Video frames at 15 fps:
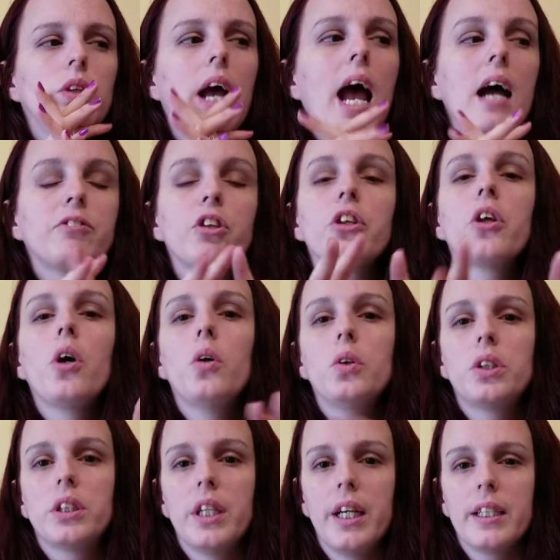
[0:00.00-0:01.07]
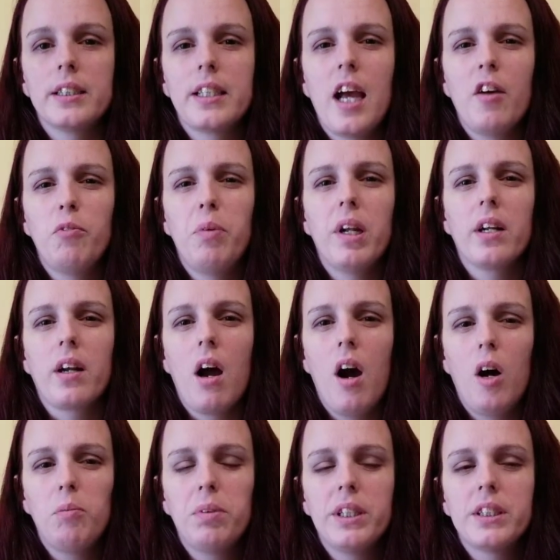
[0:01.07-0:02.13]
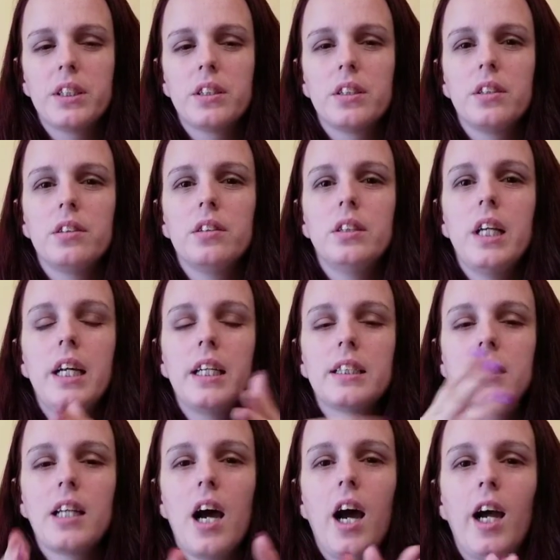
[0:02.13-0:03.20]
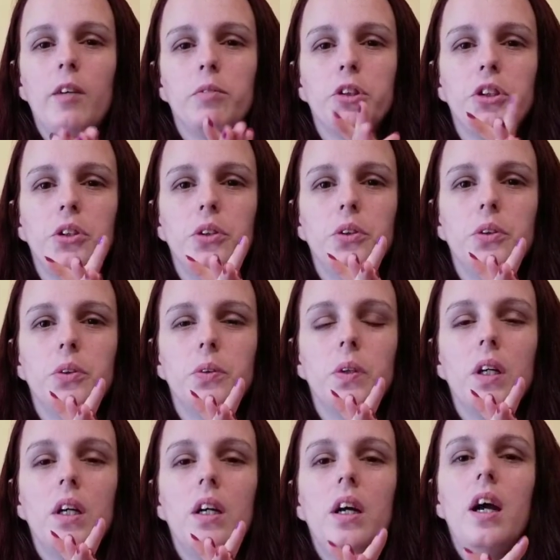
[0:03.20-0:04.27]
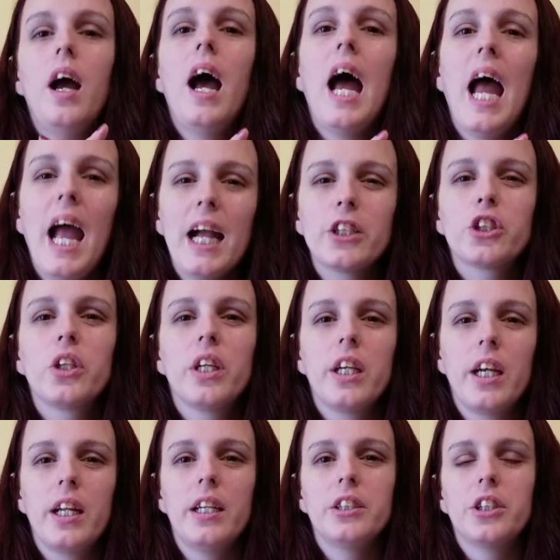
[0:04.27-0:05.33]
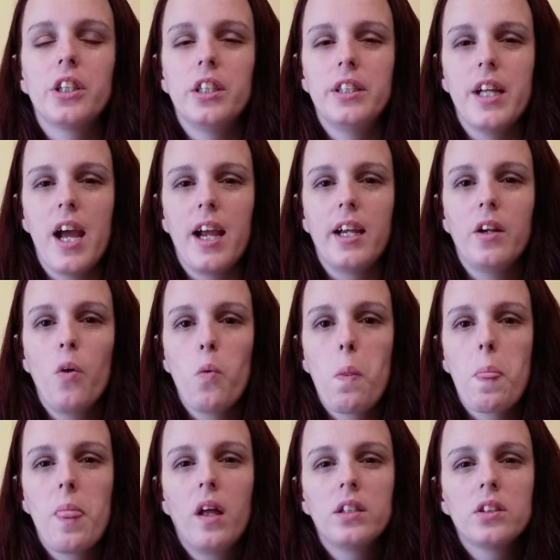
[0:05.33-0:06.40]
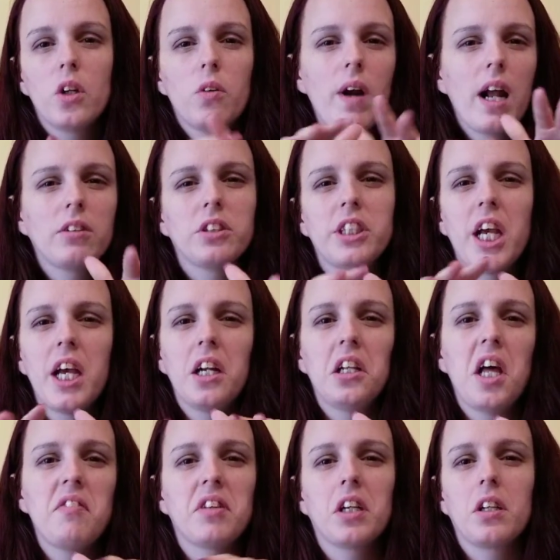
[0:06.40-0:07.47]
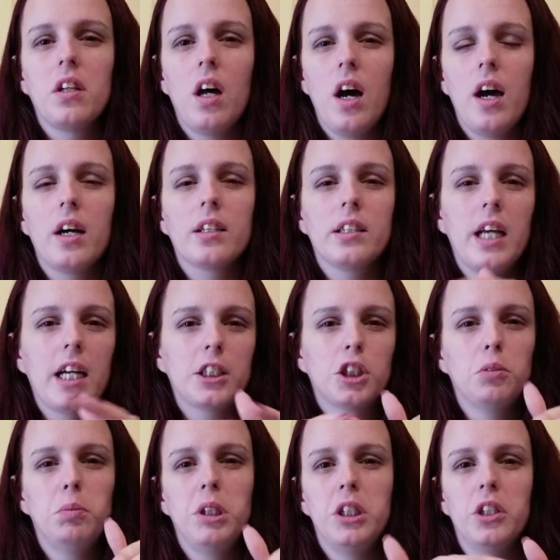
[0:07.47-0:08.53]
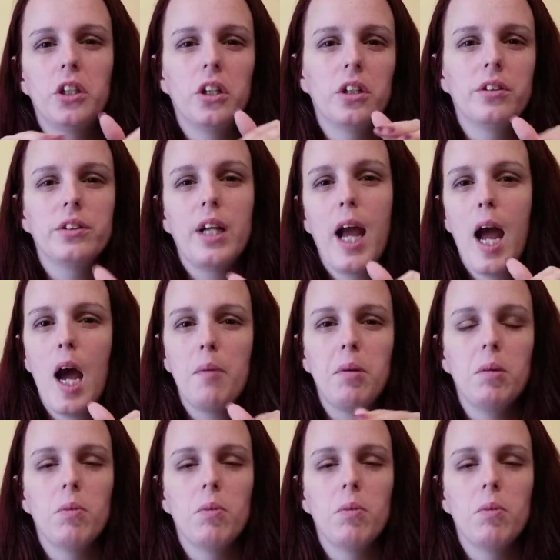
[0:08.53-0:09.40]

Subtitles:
after those things have been accomplished, then it's time to actually get into the day. So around 10, 11 o'clock, that should be your happy